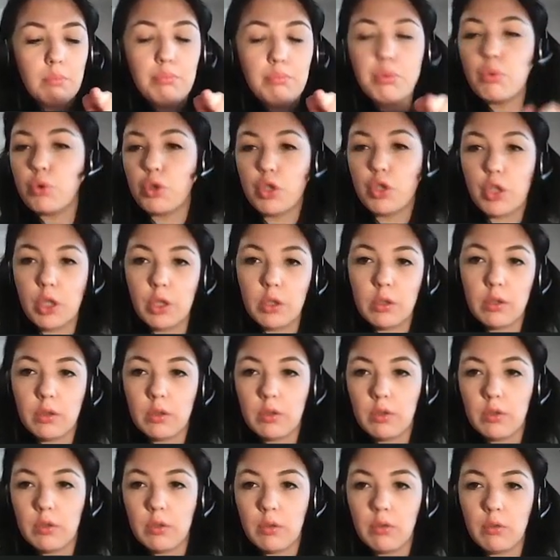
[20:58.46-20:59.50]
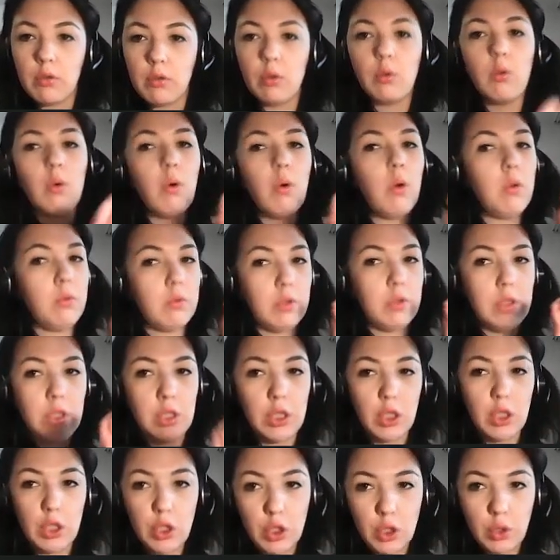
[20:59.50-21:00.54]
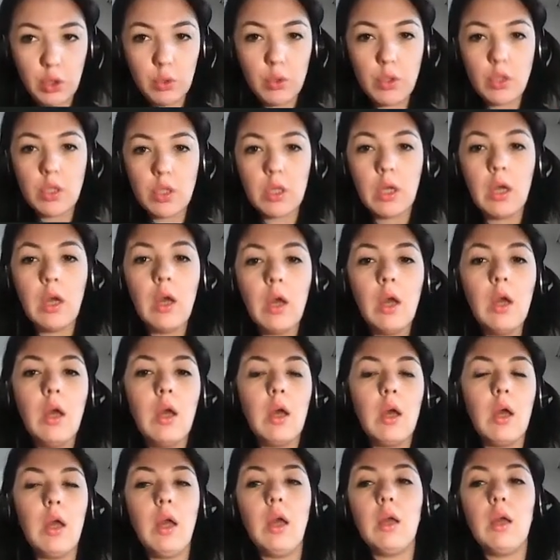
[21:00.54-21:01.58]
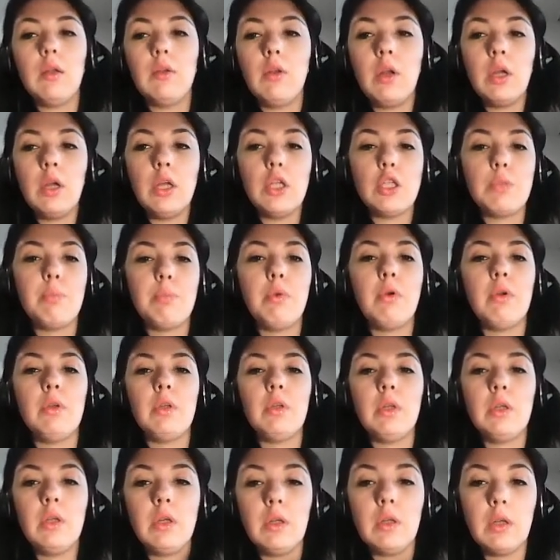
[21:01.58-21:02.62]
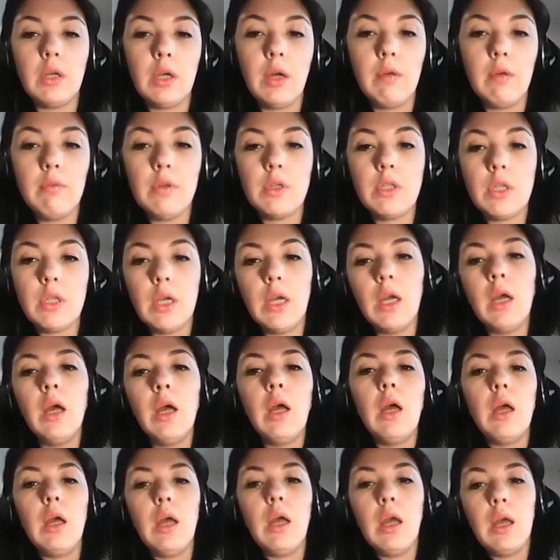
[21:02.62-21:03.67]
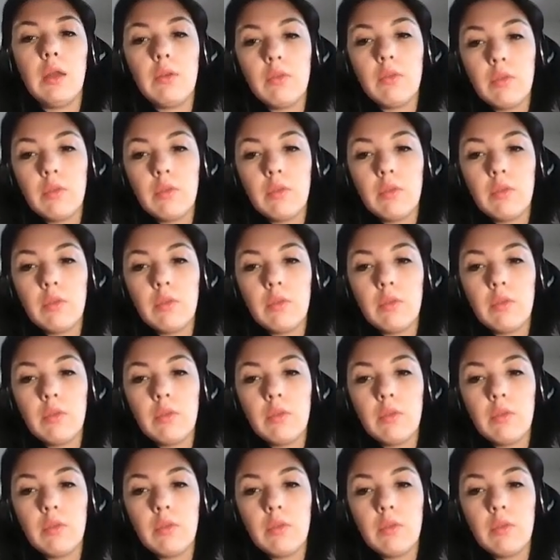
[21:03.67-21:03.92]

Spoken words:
push it through all the tissues and reach peritoneal cavity, and